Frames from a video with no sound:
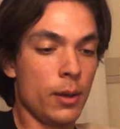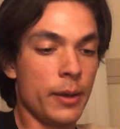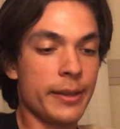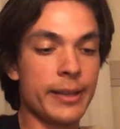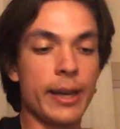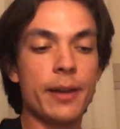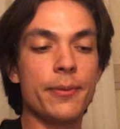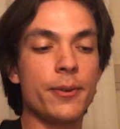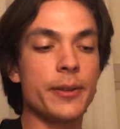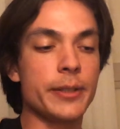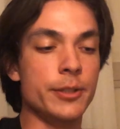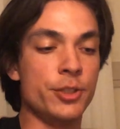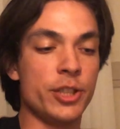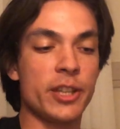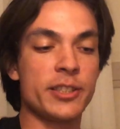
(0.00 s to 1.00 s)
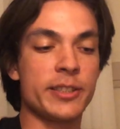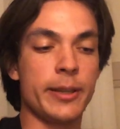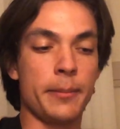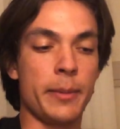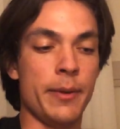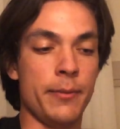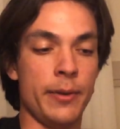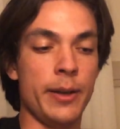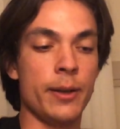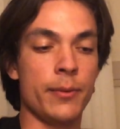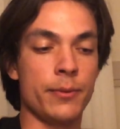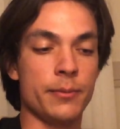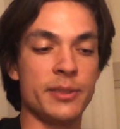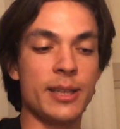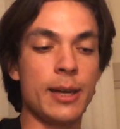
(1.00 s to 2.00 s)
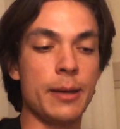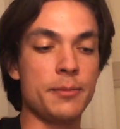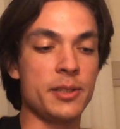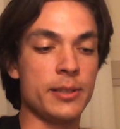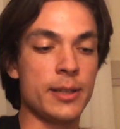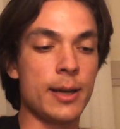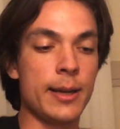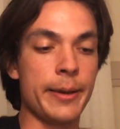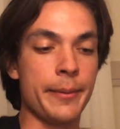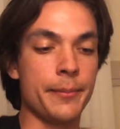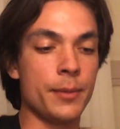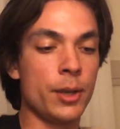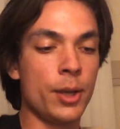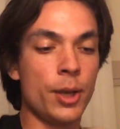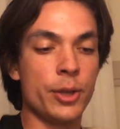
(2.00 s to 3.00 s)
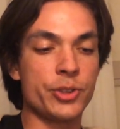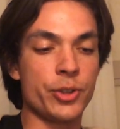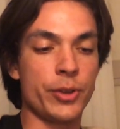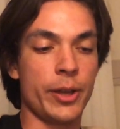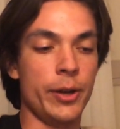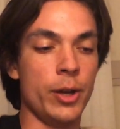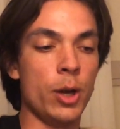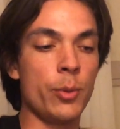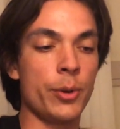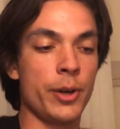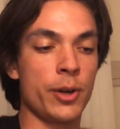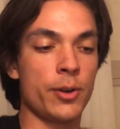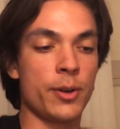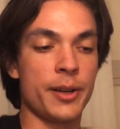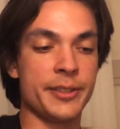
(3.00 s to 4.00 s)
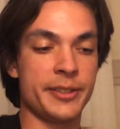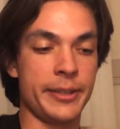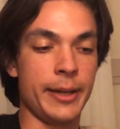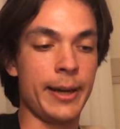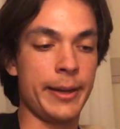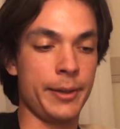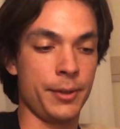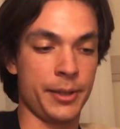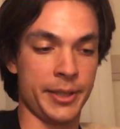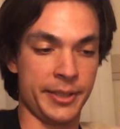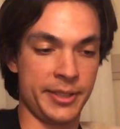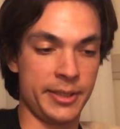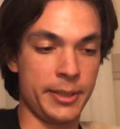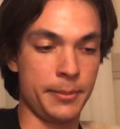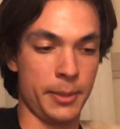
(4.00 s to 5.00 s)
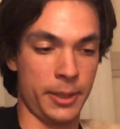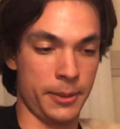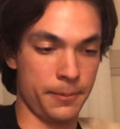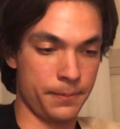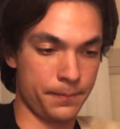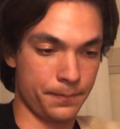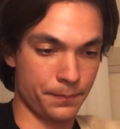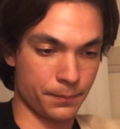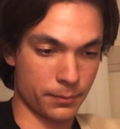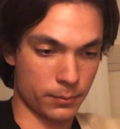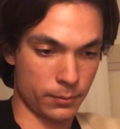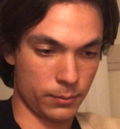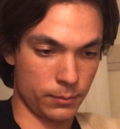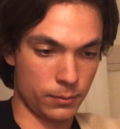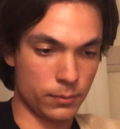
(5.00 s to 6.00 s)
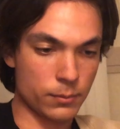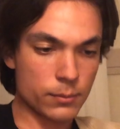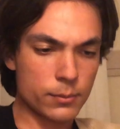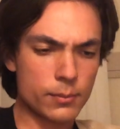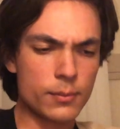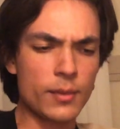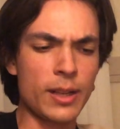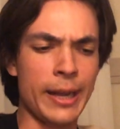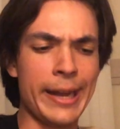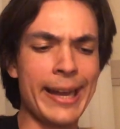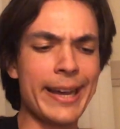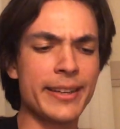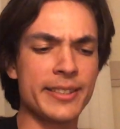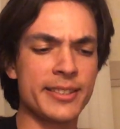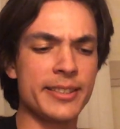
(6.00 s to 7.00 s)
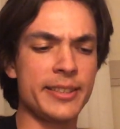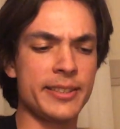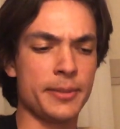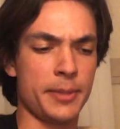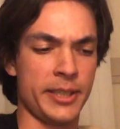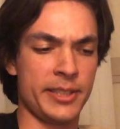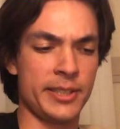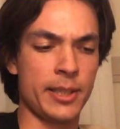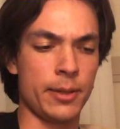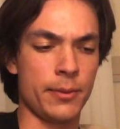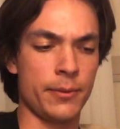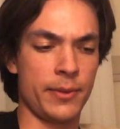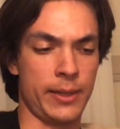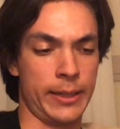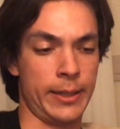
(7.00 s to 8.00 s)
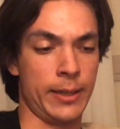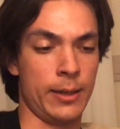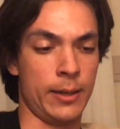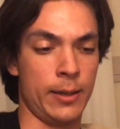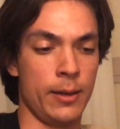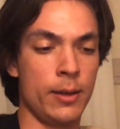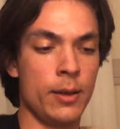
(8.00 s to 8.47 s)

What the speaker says: Carefully adjusting my veil from time to time so that no one across the aisle could see me. I had a seat to myself, thank God.